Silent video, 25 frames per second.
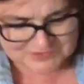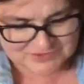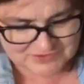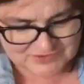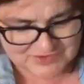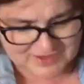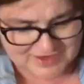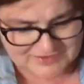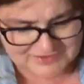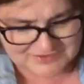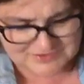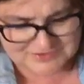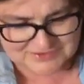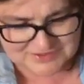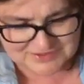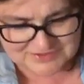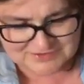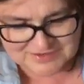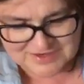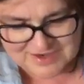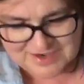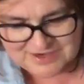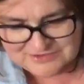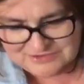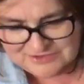so that's
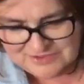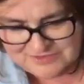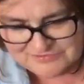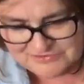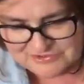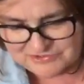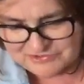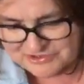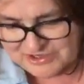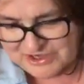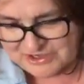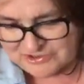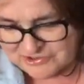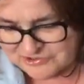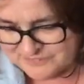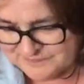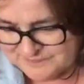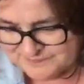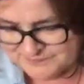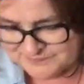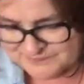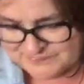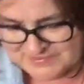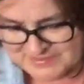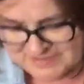knit. I love her
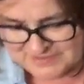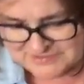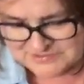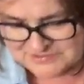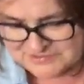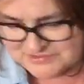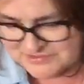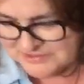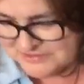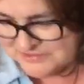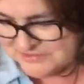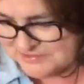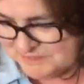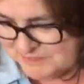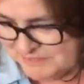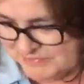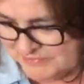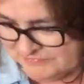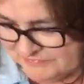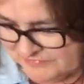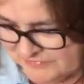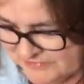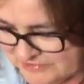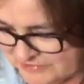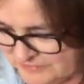yarn. That is Knit
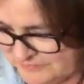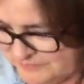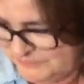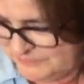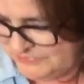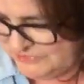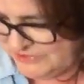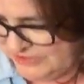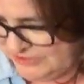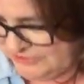Spin Farm